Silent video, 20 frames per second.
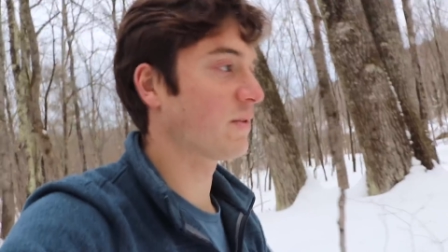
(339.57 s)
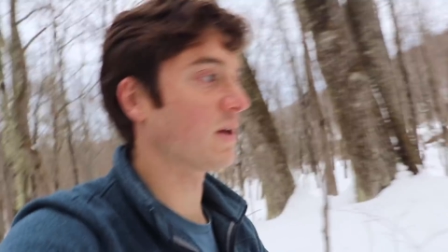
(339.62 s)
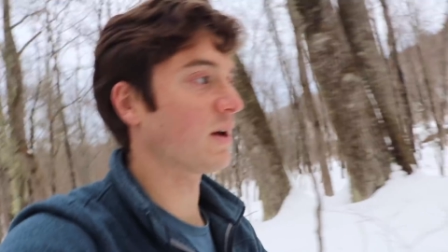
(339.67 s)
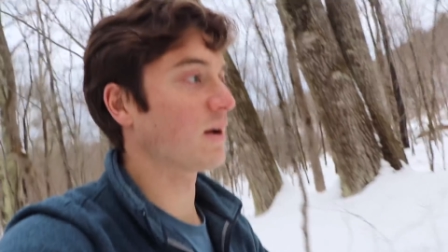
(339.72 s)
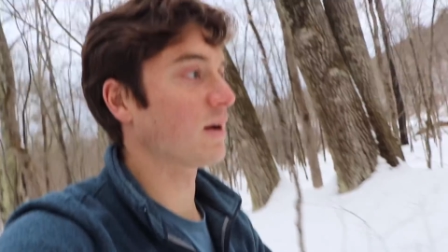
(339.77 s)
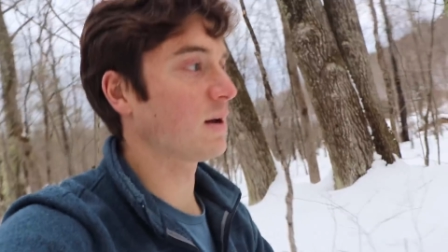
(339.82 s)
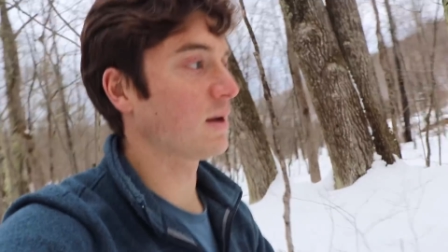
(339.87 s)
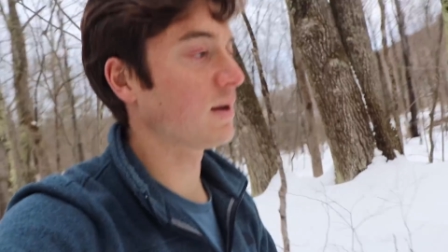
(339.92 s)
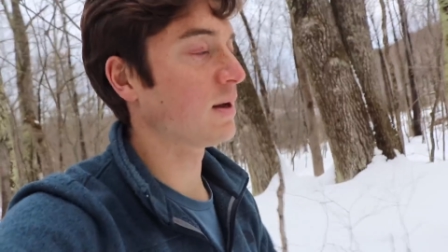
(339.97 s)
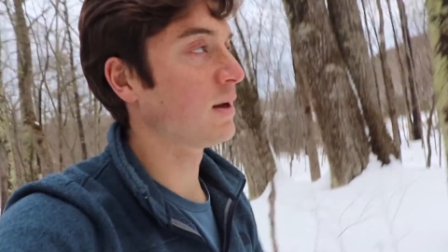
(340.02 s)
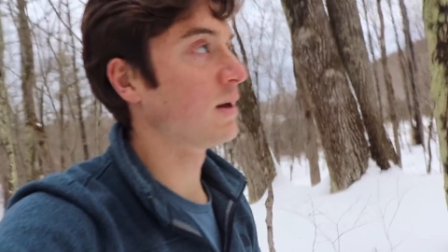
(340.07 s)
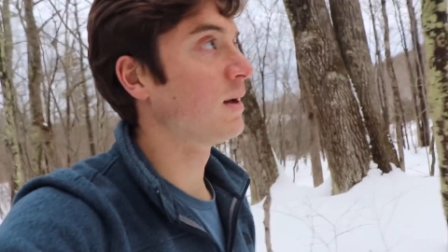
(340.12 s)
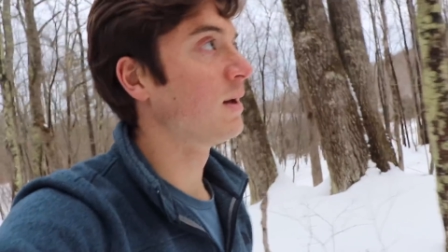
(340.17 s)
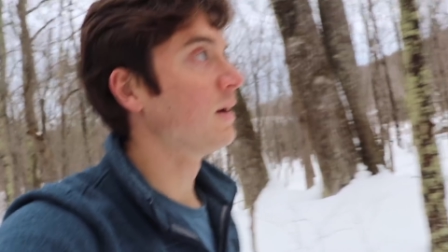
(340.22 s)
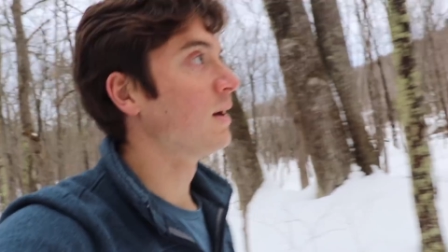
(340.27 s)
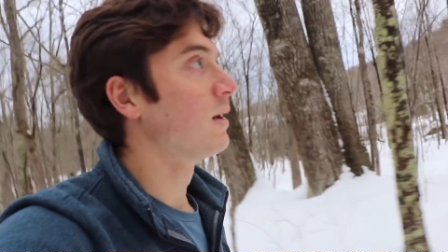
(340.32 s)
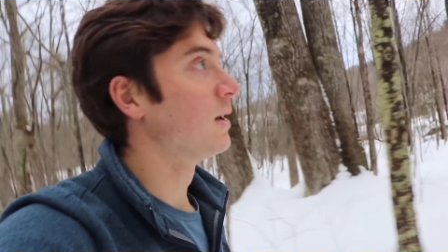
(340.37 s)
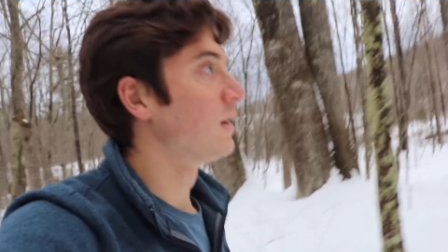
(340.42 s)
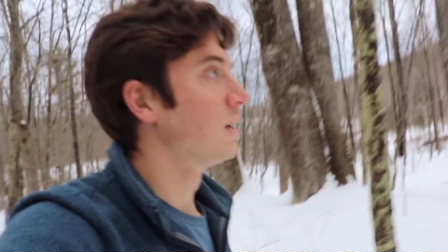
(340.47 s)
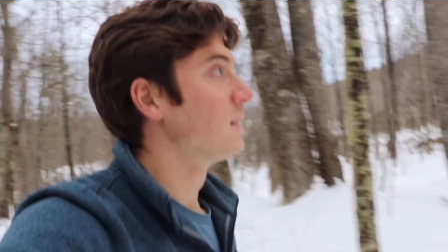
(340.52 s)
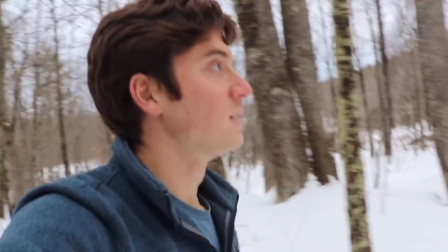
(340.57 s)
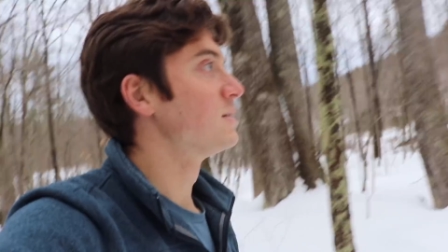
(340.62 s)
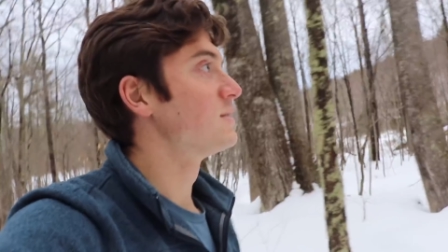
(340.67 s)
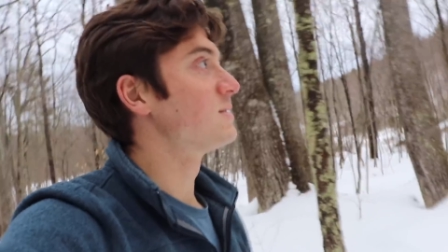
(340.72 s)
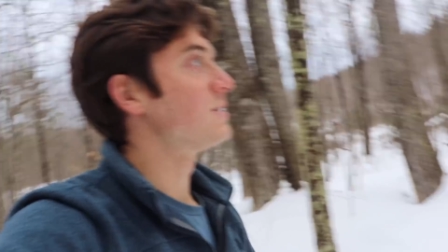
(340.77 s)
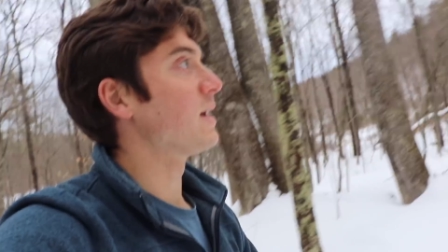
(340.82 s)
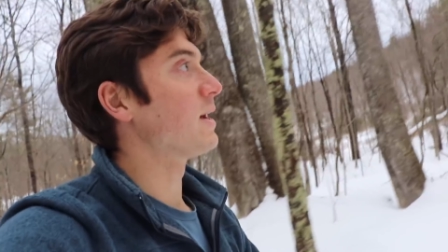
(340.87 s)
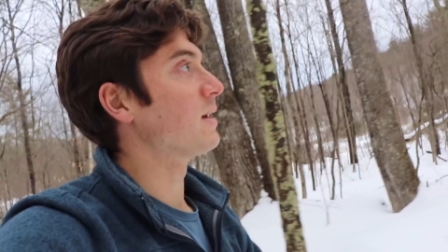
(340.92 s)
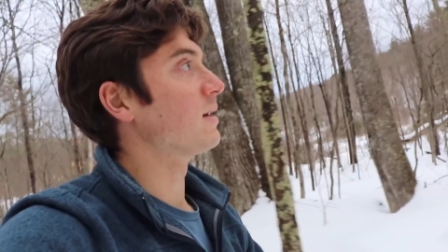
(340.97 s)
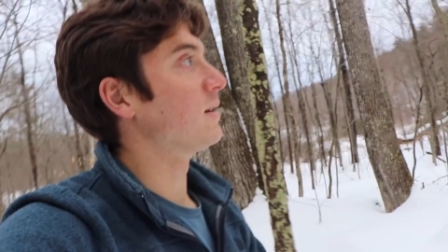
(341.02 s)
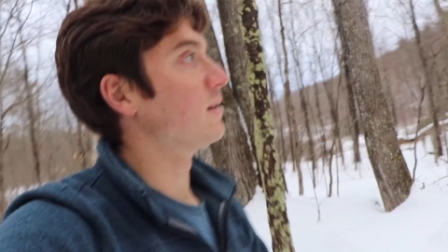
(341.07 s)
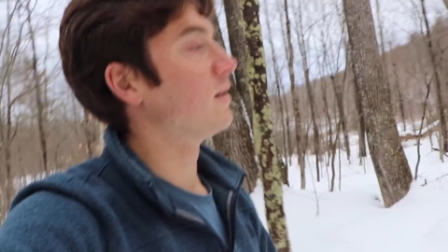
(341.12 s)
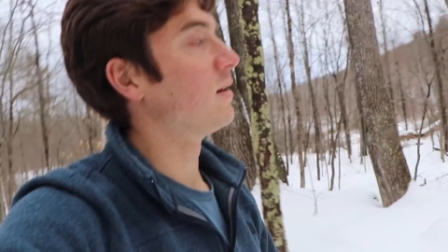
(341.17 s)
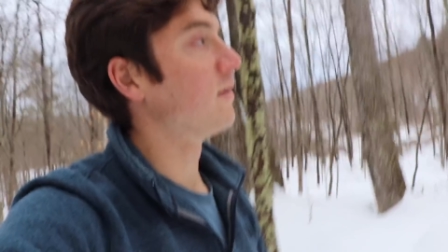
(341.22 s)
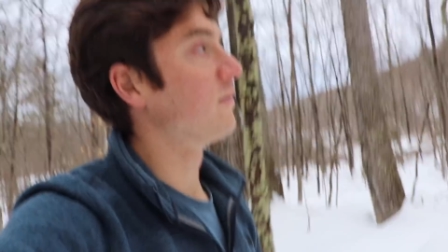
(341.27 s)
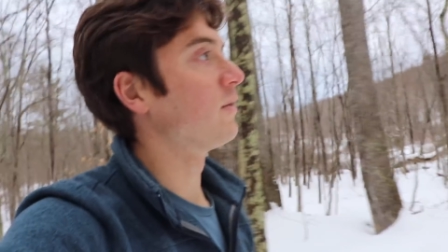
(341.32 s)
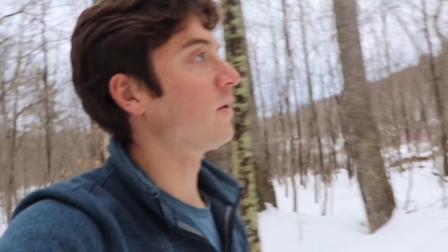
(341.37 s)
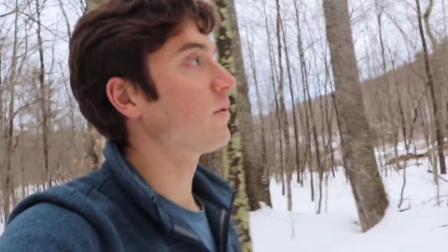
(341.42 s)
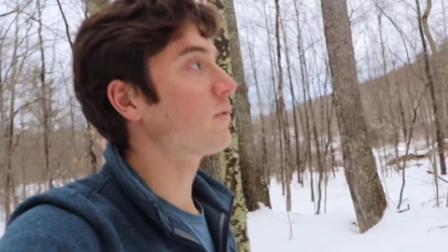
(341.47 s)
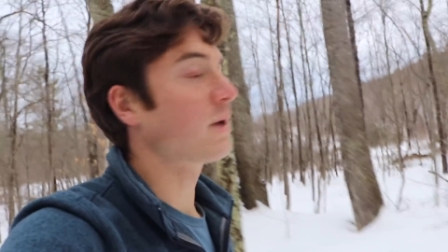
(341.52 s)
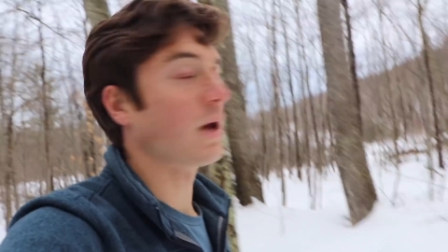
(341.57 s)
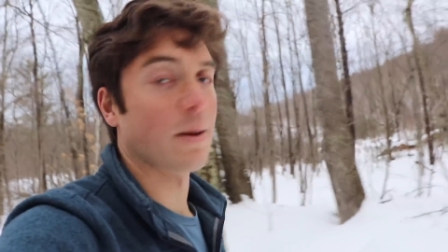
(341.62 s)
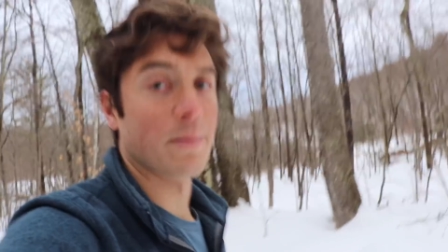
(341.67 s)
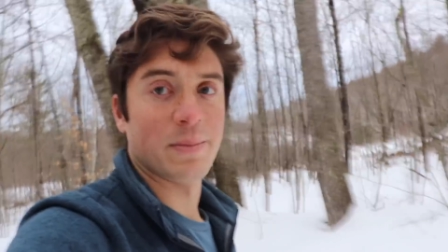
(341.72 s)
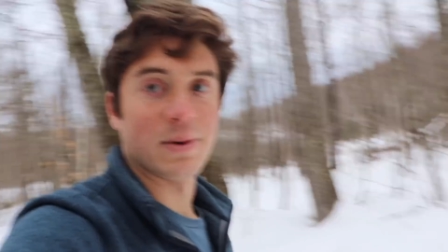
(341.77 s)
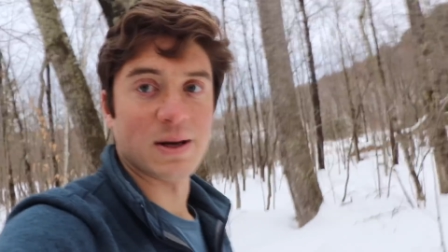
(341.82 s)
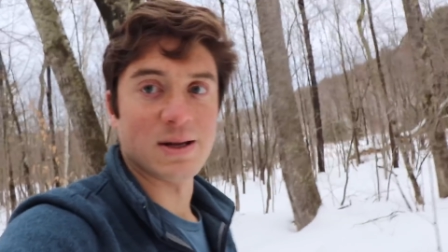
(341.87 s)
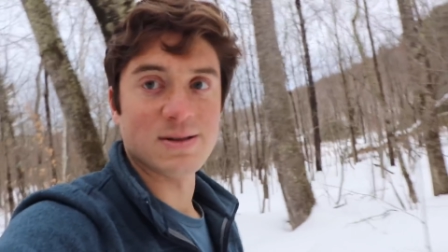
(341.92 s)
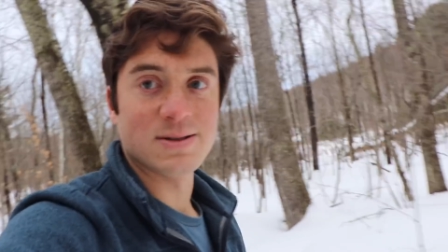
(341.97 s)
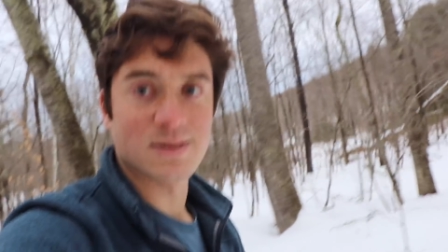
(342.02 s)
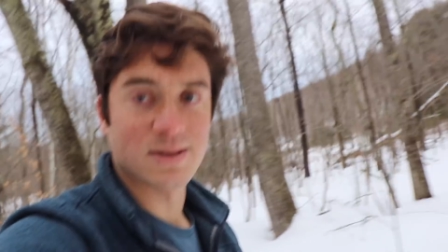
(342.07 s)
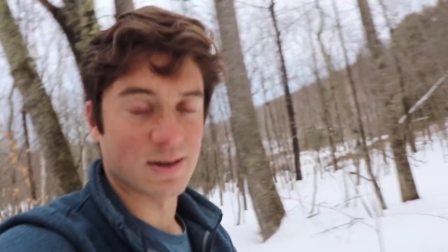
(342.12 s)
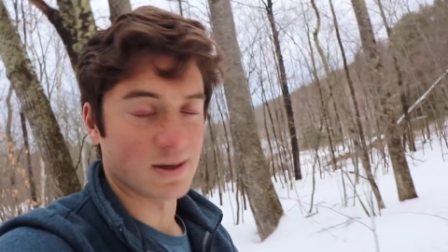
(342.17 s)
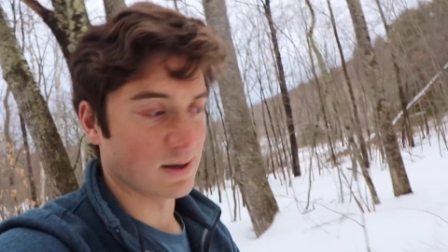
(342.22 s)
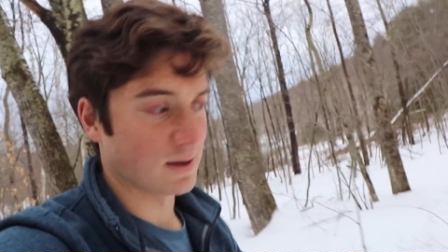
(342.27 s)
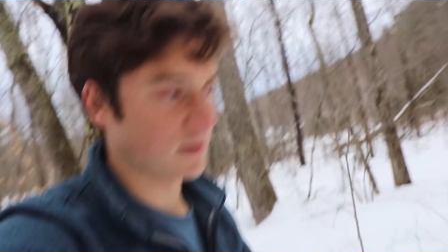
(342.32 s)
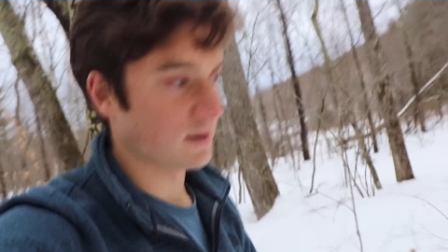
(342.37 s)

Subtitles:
the state phone companies